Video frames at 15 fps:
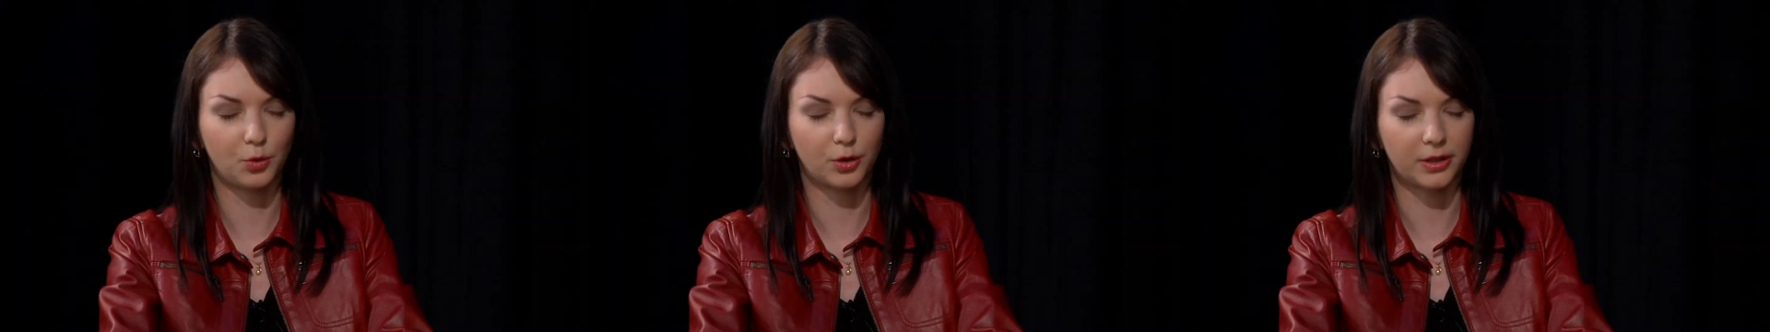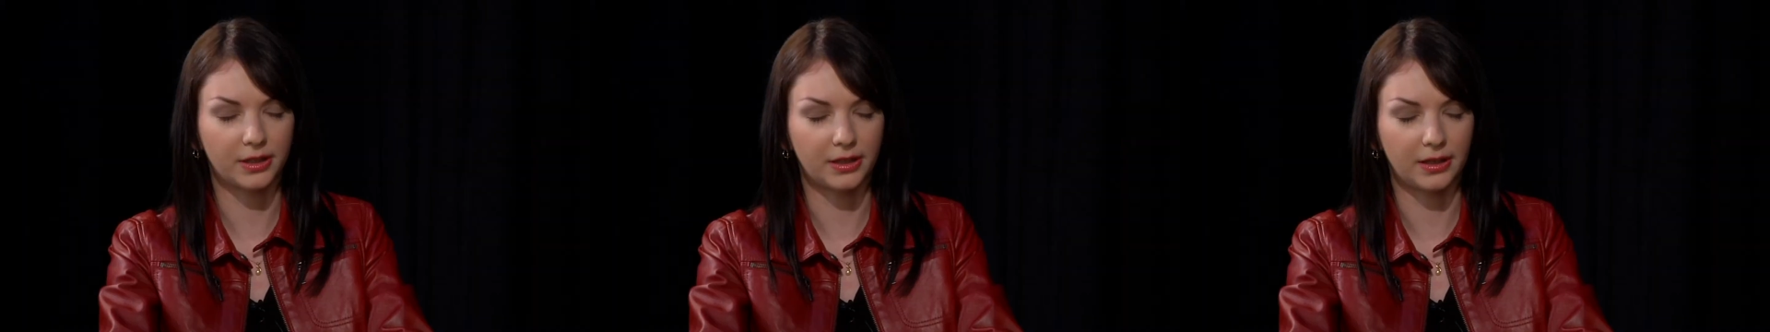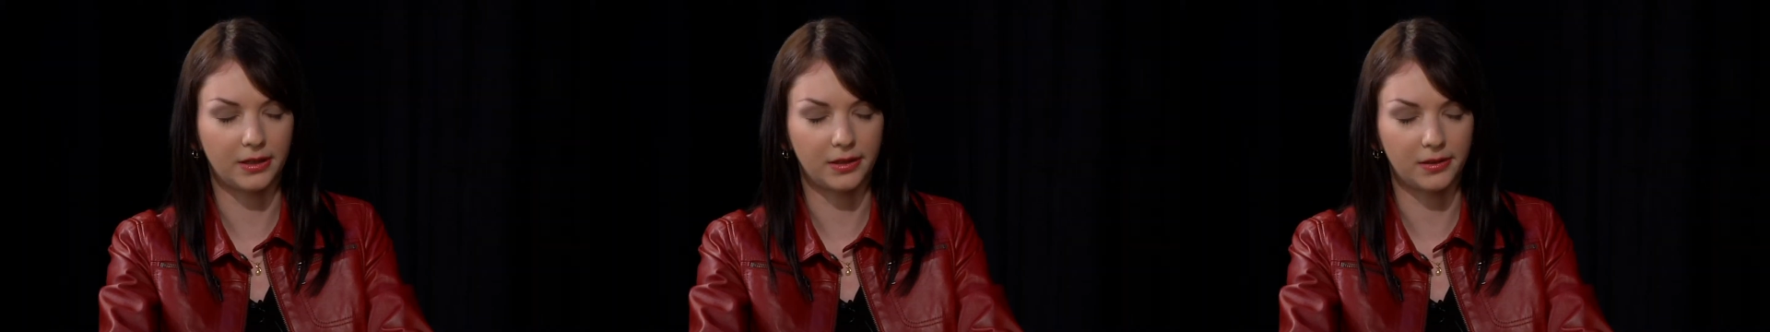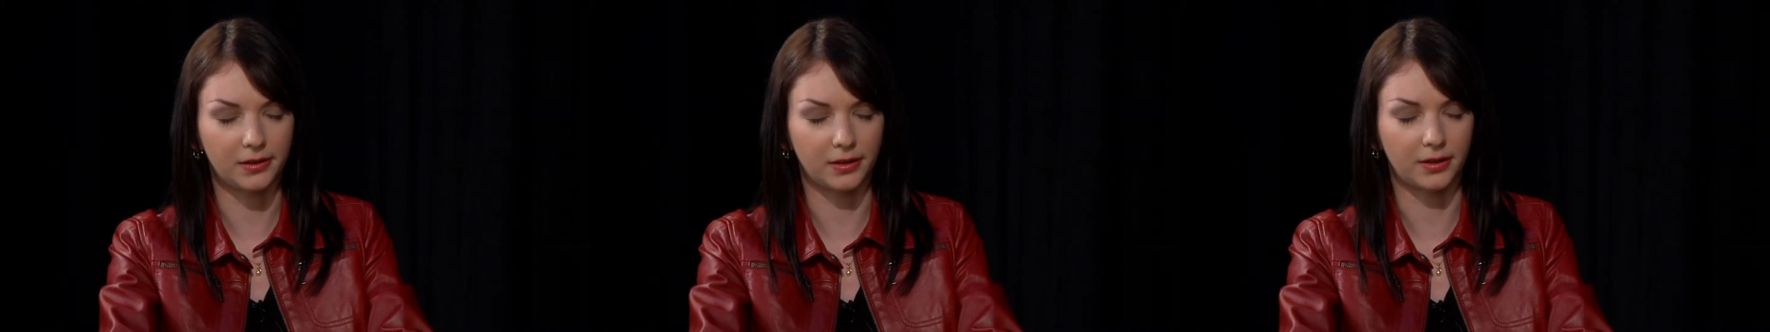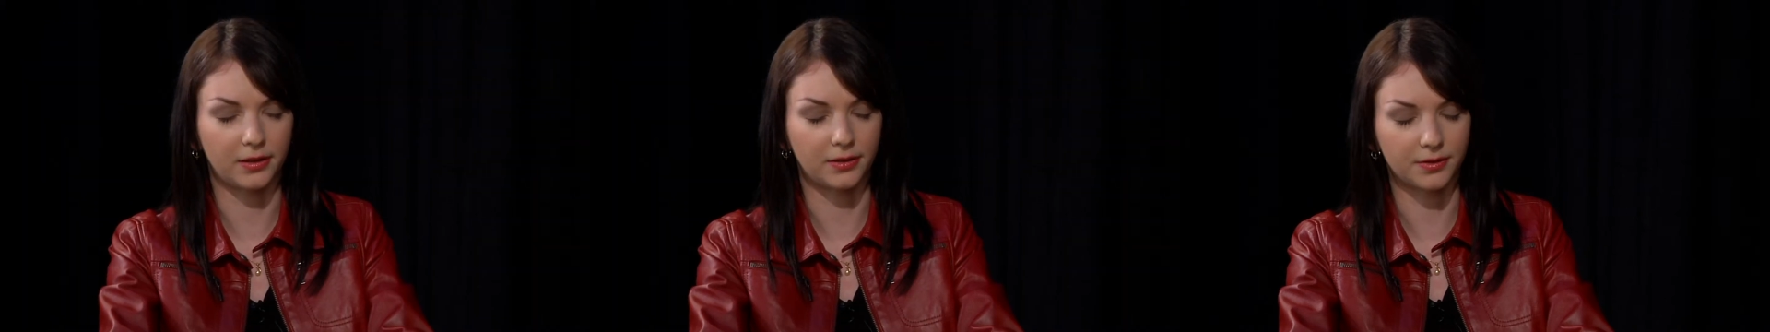more than
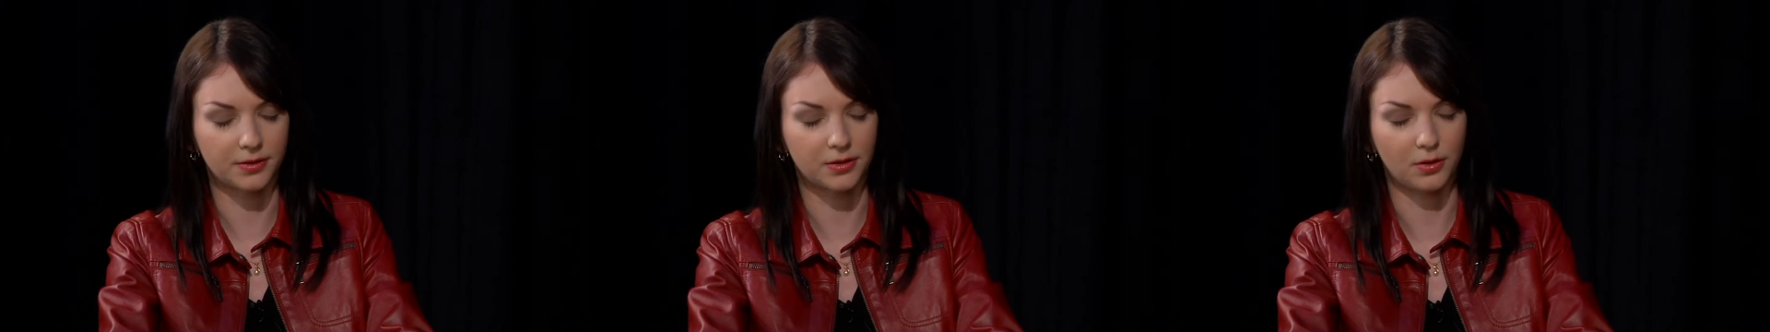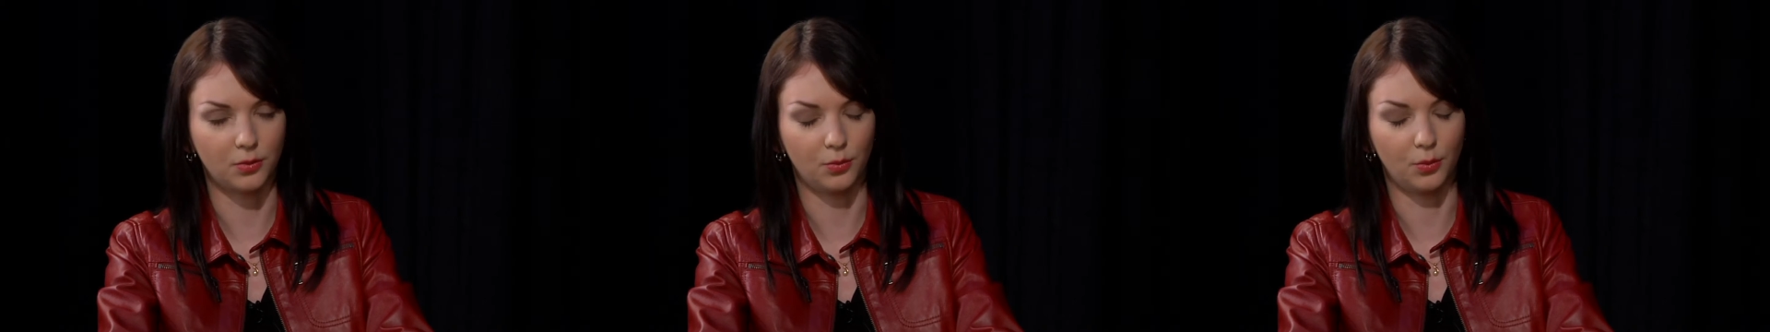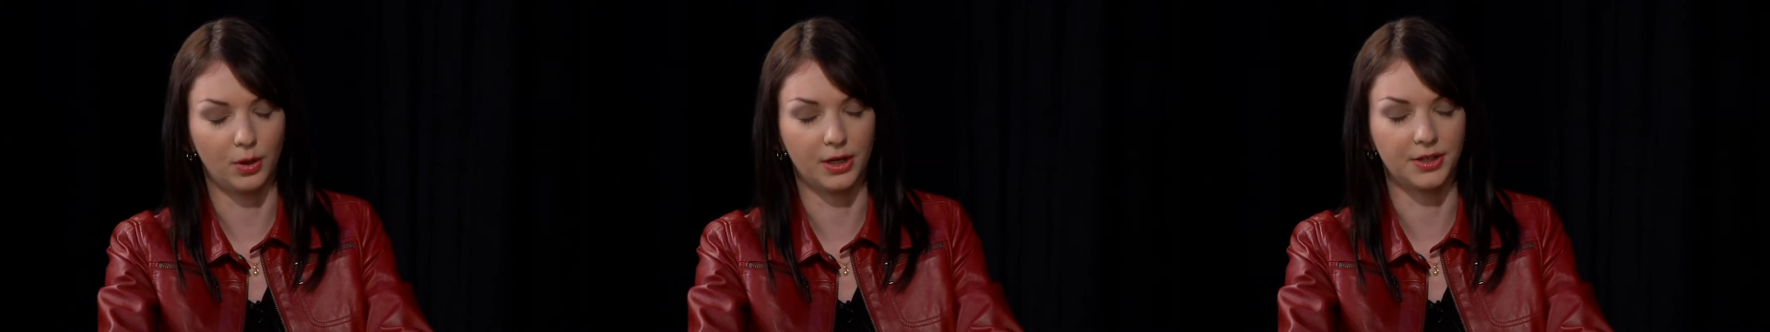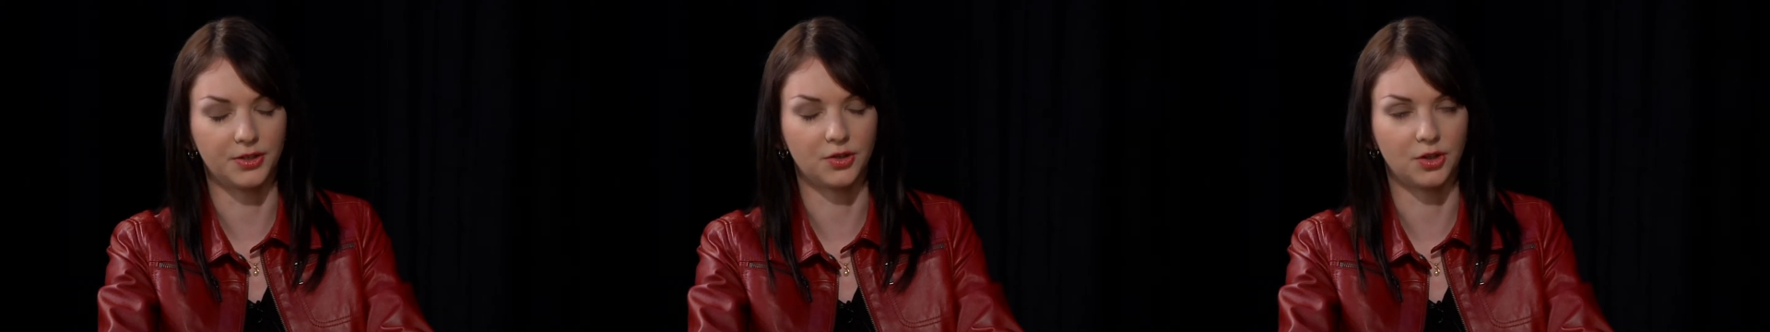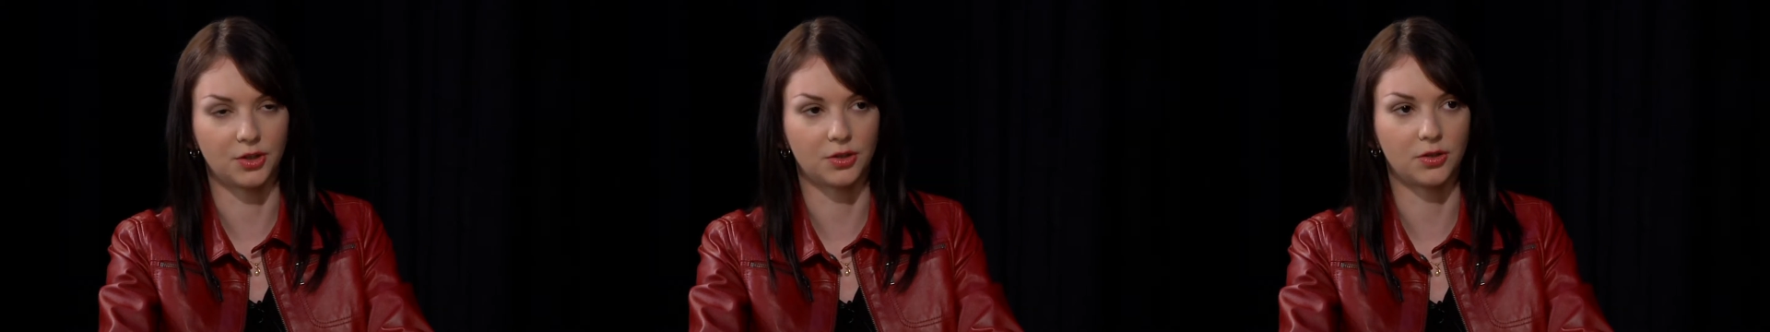anything else
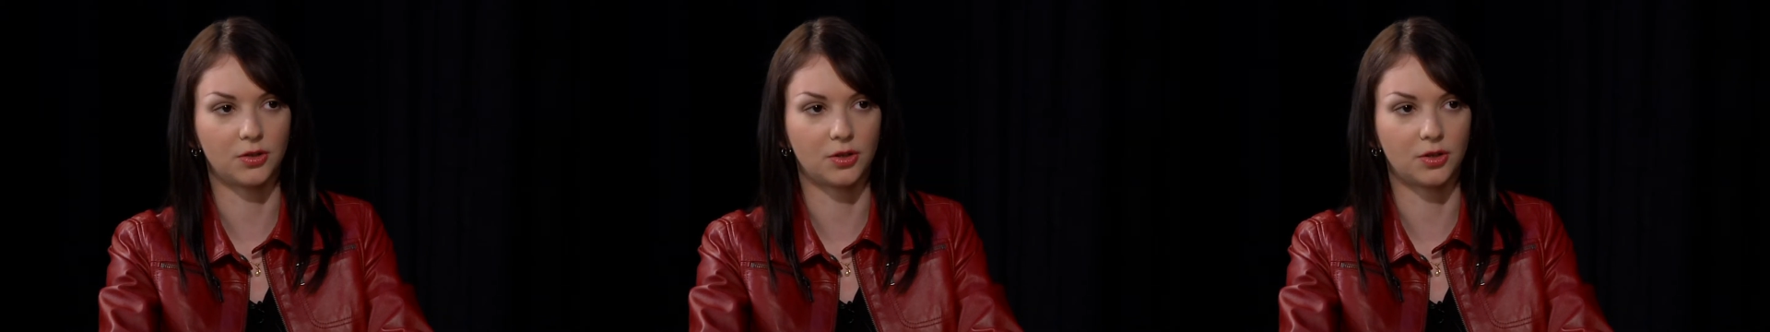was just